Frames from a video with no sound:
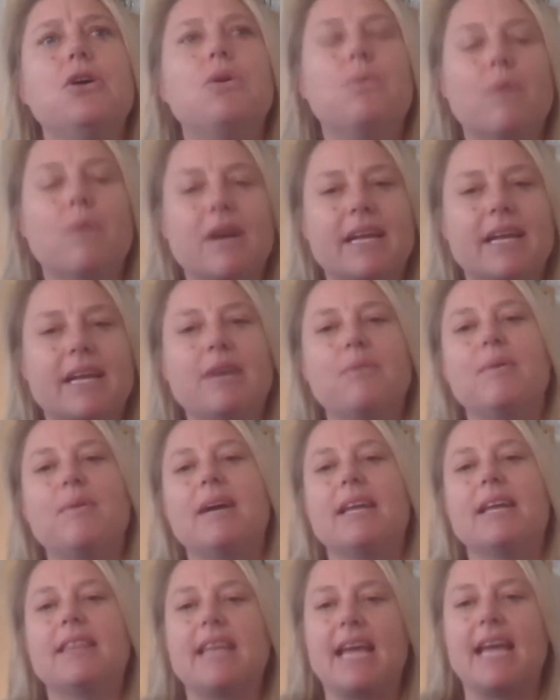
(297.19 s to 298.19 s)
working
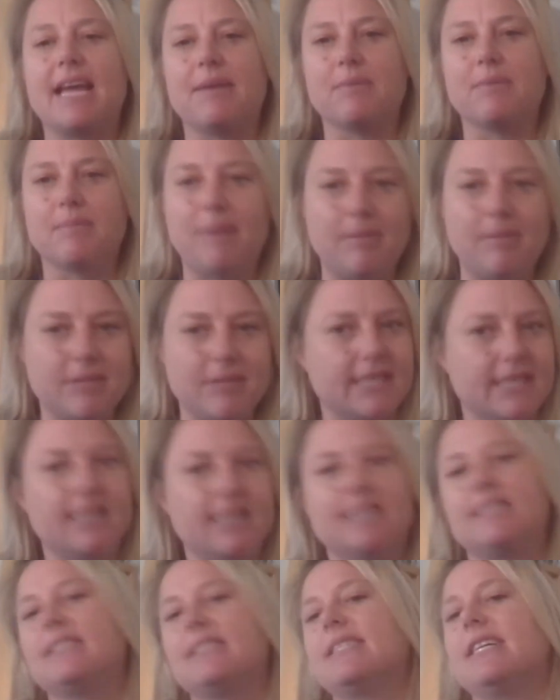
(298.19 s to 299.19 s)
with a Republican
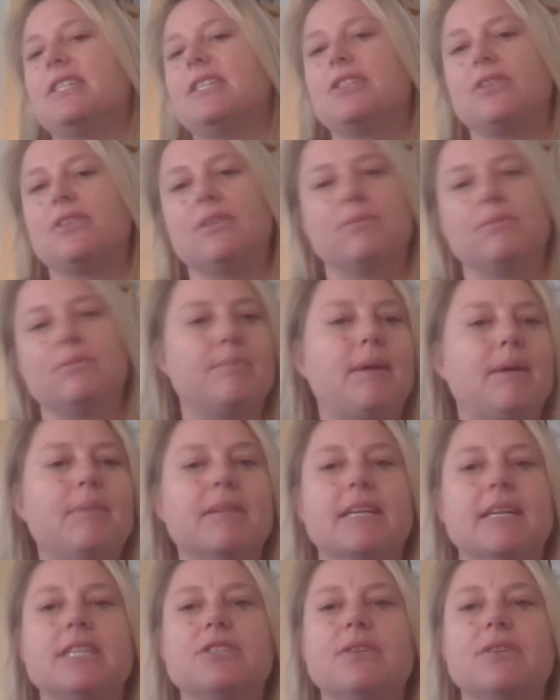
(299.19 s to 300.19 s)
legislature, a
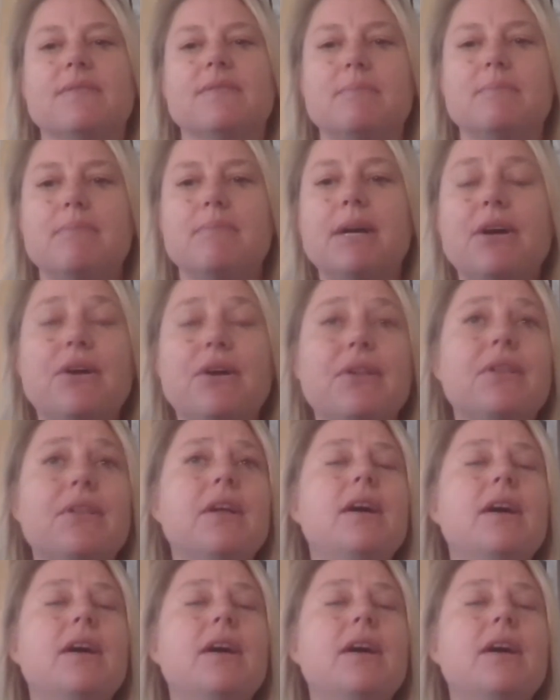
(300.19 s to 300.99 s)
Republican-driven bill,